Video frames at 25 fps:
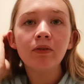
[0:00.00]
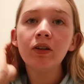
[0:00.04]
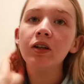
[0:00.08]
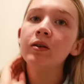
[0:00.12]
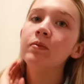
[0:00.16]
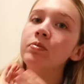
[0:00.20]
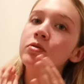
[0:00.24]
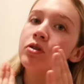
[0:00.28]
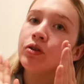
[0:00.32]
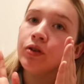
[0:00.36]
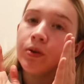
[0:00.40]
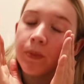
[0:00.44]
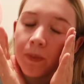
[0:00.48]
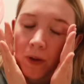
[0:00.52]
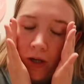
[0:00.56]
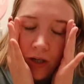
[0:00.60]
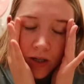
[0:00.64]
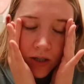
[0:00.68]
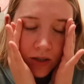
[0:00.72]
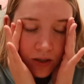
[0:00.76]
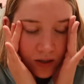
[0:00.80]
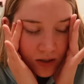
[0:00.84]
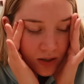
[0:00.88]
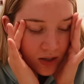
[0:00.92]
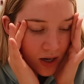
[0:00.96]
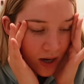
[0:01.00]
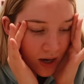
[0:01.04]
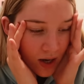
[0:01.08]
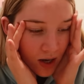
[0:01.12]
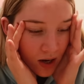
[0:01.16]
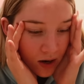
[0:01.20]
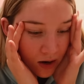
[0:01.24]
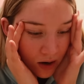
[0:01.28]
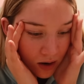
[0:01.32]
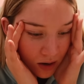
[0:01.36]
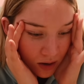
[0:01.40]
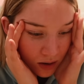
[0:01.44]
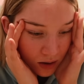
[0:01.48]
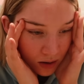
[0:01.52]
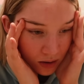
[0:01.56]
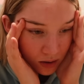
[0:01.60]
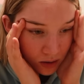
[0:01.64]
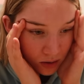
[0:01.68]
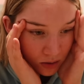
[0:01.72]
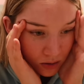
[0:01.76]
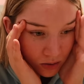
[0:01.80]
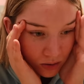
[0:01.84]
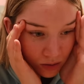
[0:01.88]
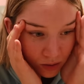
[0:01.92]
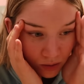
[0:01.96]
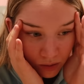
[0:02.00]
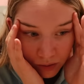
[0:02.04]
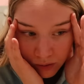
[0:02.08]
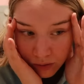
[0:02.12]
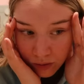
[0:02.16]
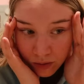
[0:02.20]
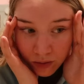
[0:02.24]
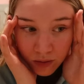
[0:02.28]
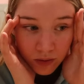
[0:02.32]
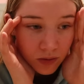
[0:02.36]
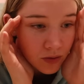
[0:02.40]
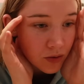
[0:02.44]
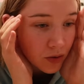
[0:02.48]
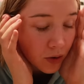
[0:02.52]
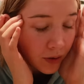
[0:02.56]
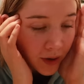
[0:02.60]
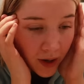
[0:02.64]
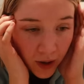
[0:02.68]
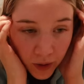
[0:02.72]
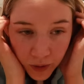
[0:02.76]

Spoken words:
clipped all the bows and sorted